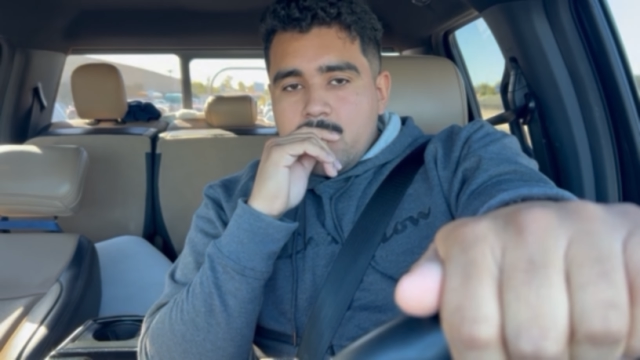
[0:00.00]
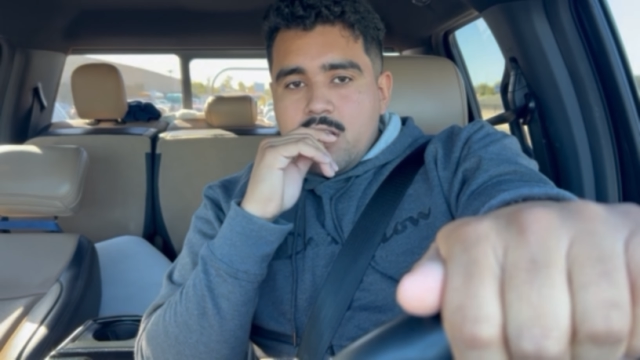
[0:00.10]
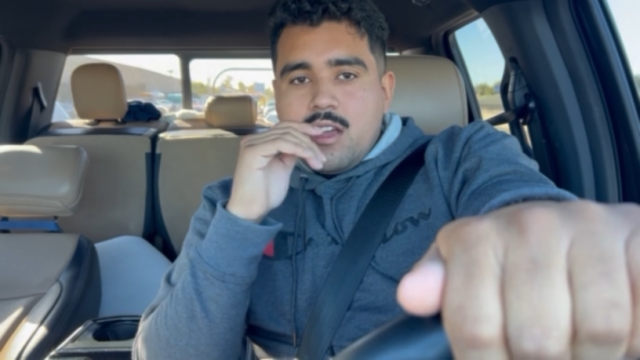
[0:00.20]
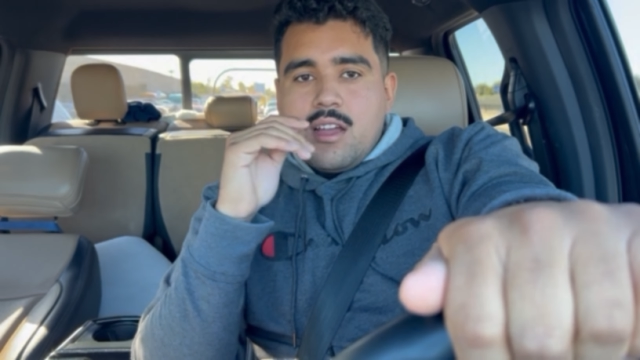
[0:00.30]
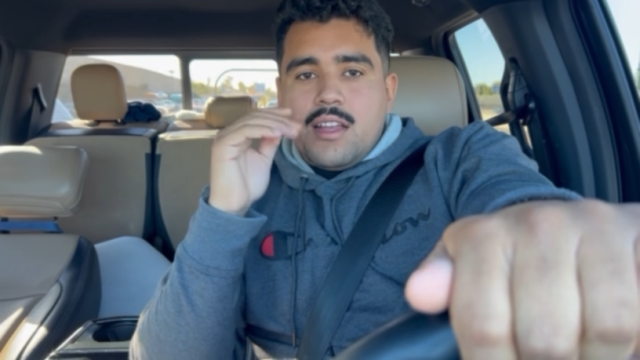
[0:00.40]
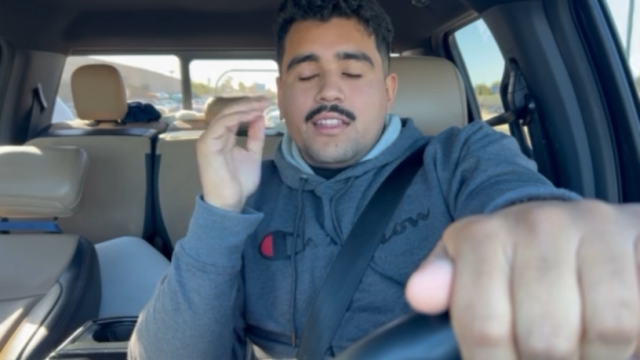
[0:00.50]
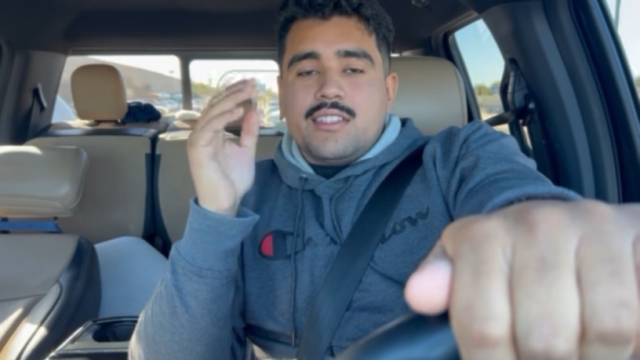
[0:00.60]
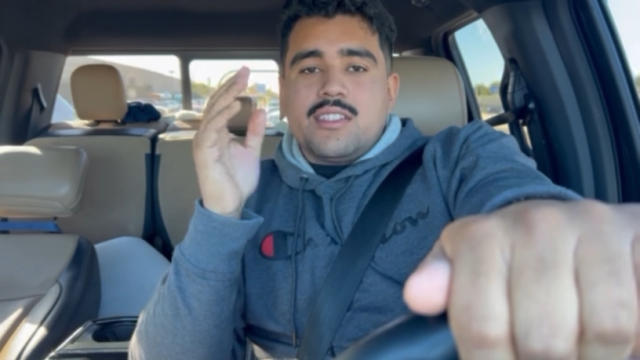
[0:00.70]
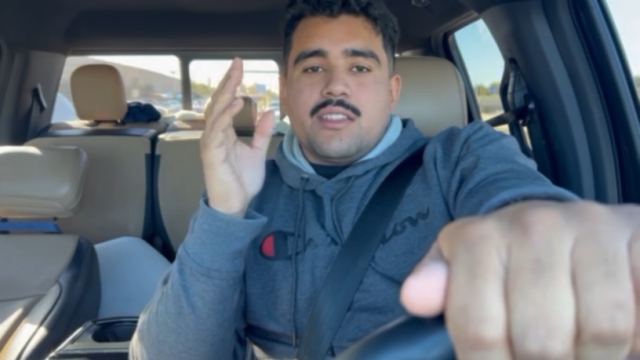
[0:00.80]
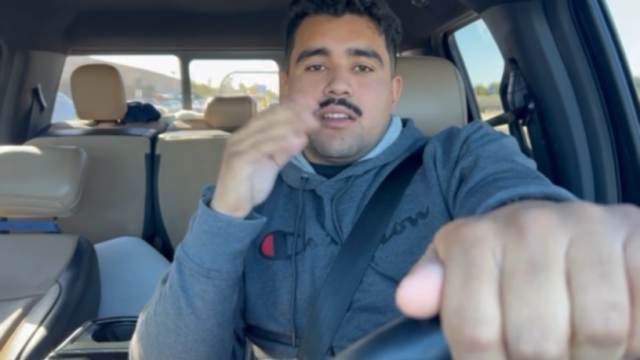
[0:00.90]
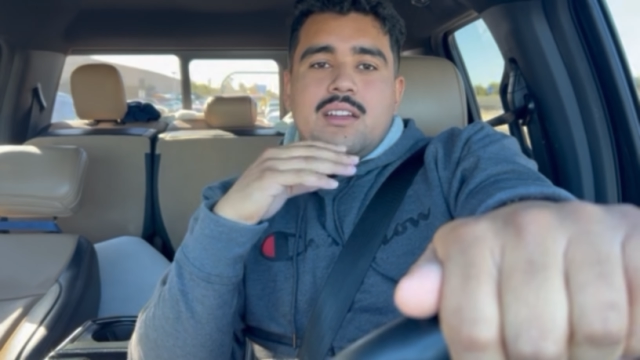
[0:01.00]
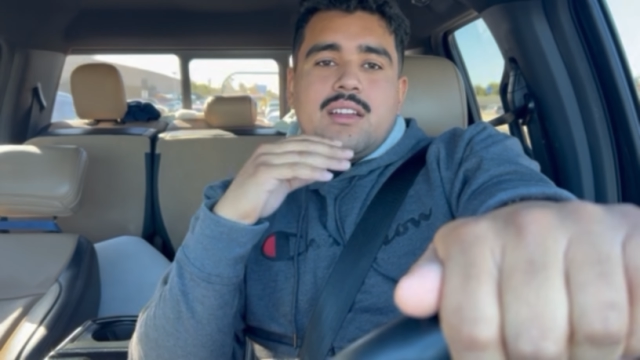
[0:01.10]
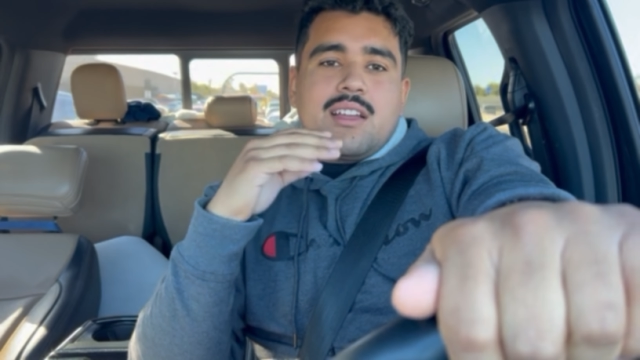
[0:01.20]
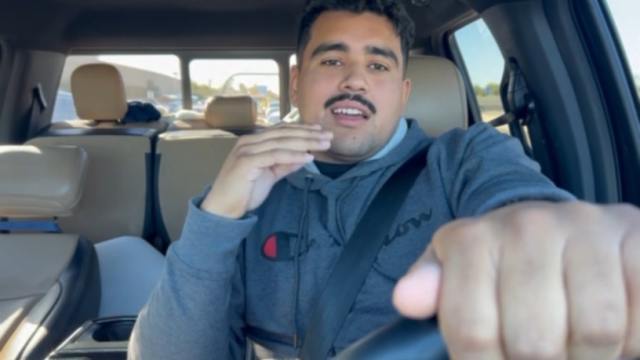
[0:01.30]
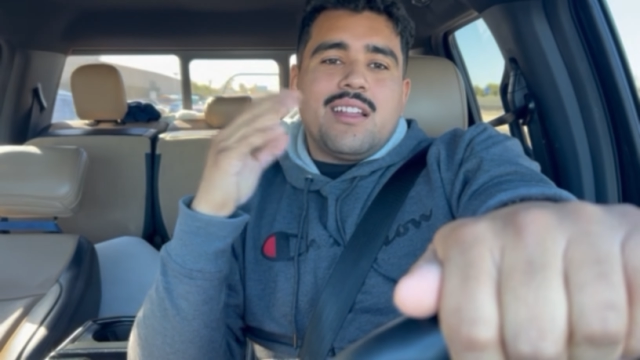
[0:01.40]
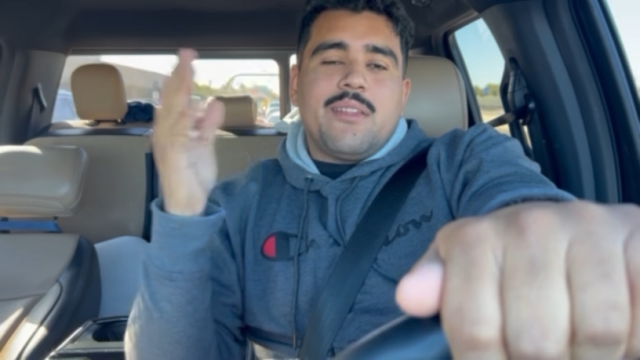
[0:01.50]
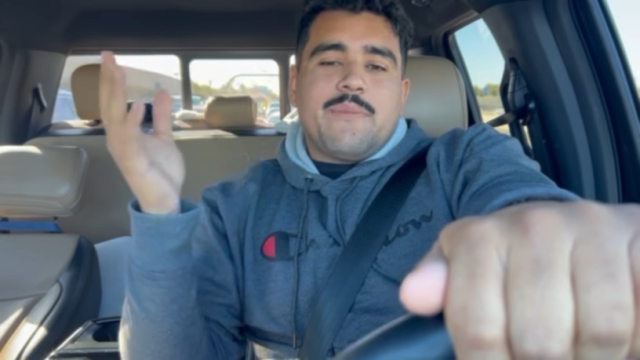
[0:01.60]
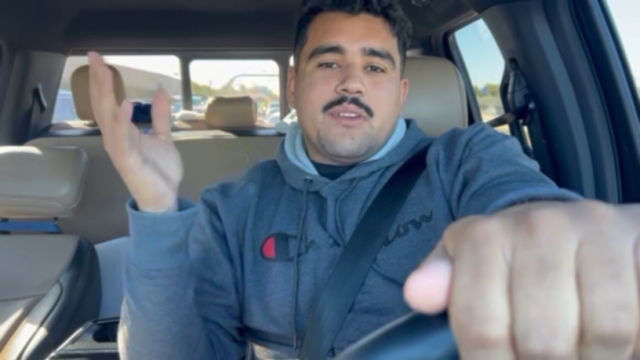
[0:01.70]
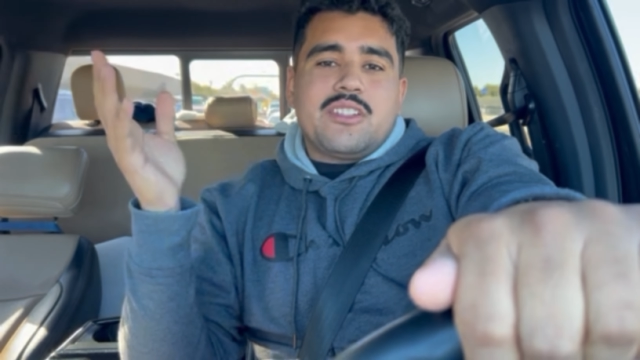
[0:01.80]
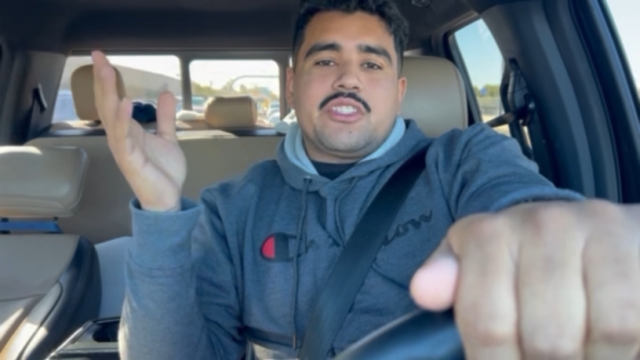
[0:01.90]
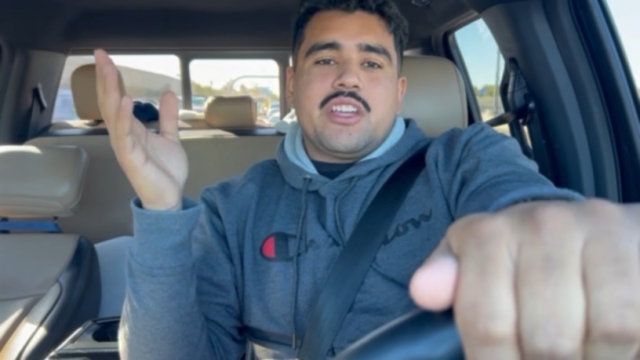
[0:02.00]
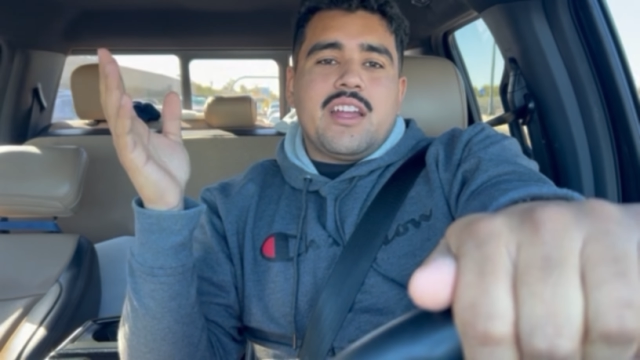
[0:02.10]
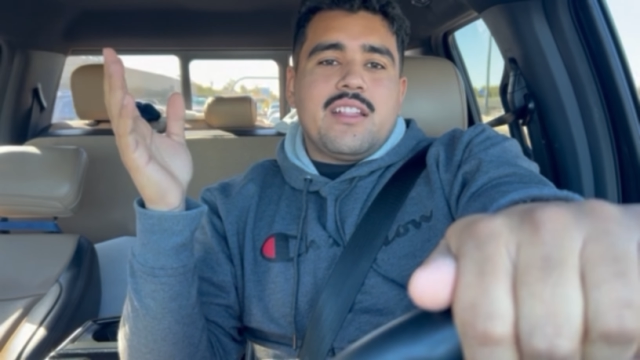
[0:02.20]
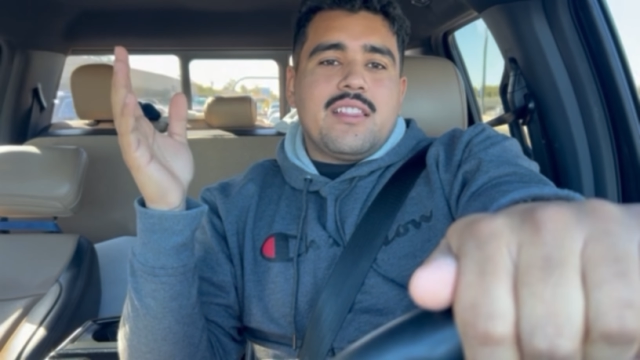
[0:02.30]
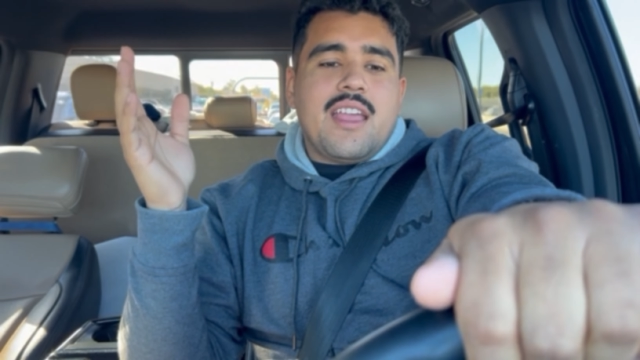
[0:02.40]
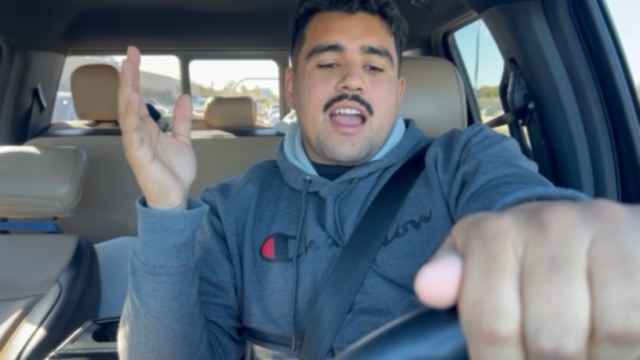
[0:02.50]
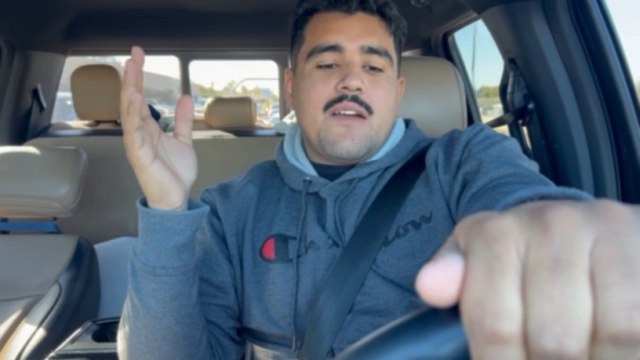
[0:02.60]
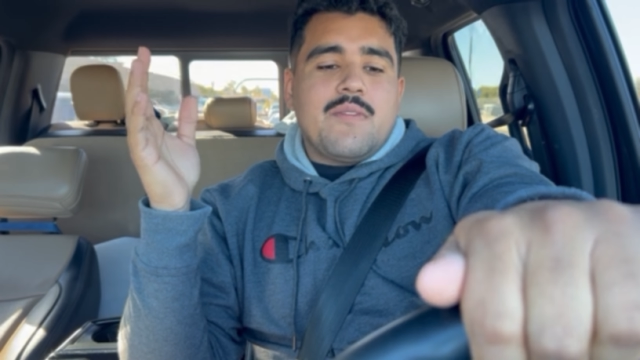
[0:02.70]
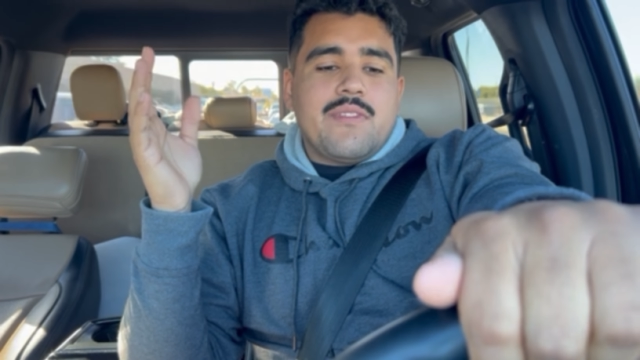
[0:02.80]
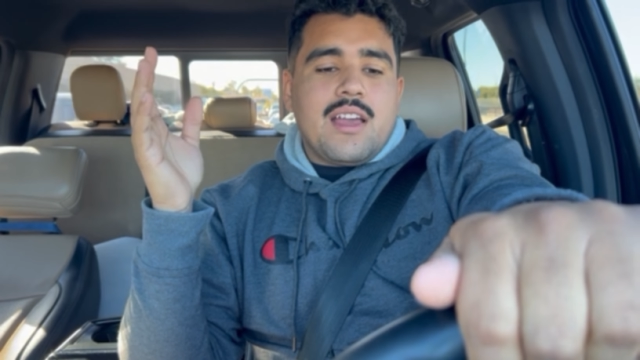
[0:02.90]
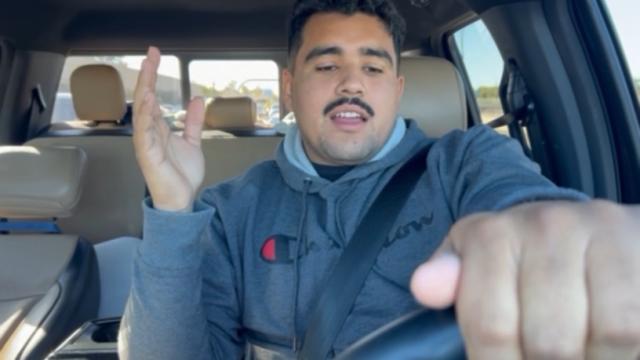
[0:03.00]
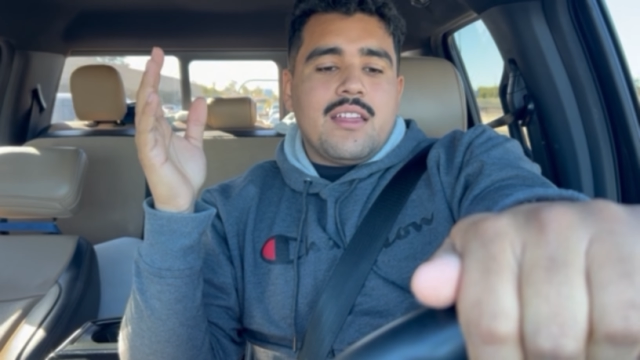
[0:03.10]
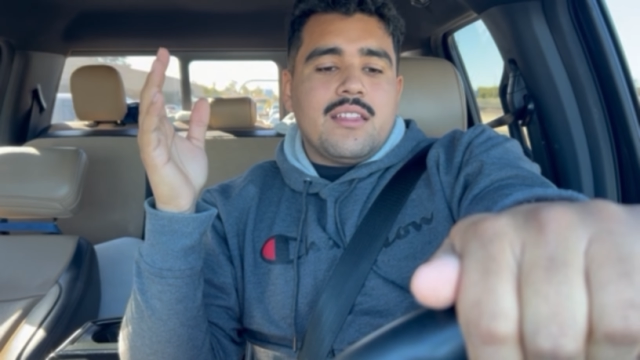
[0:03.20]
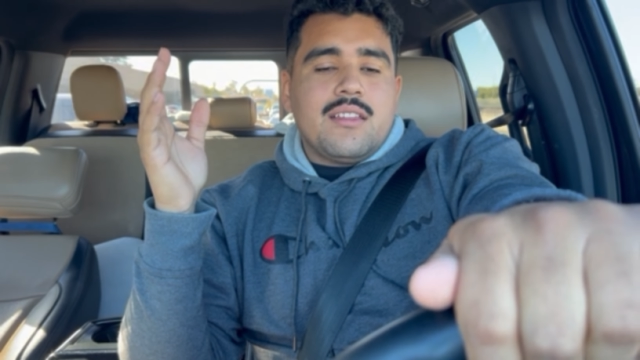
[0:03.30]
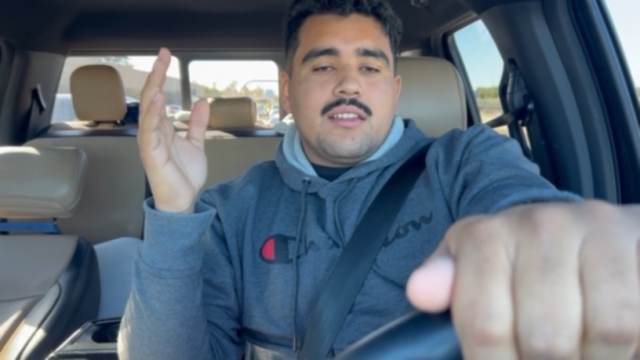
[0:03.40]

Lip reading: And this is the kind of the first gen they have of that.